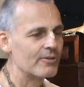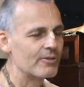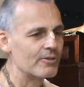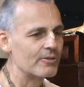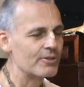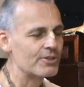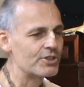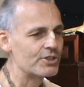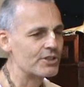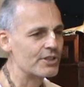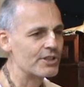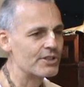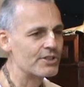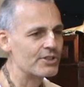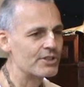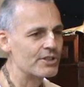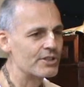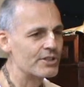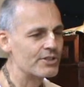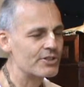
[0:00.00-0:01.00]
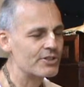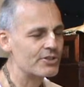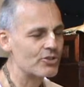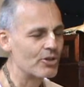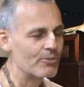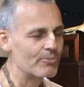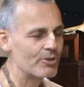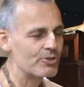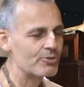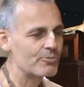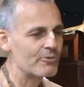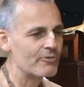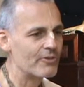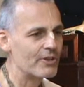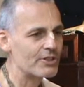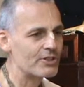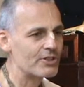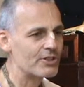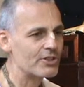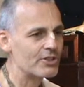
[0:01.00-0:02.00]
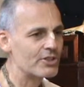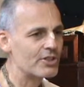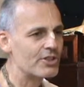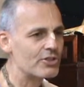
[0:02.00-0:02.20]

Krishna, his topmost perfection is that